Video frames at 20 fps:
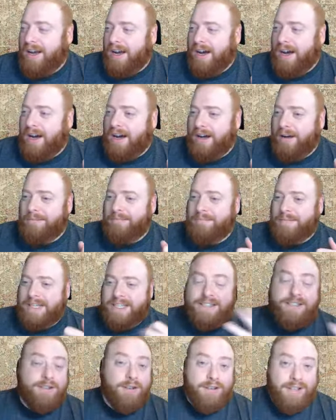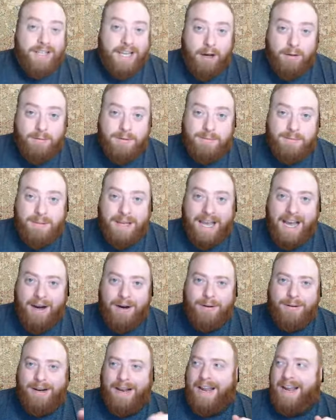Um, it certainly helps me
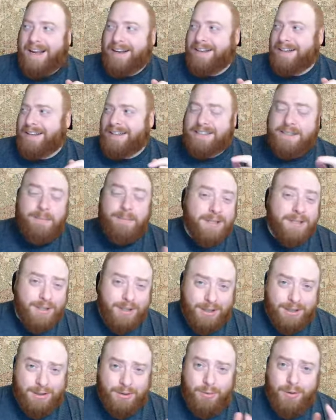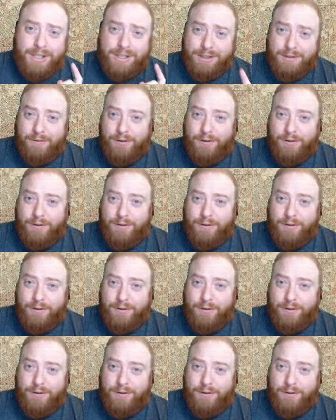out, and uh, especially on Twitch.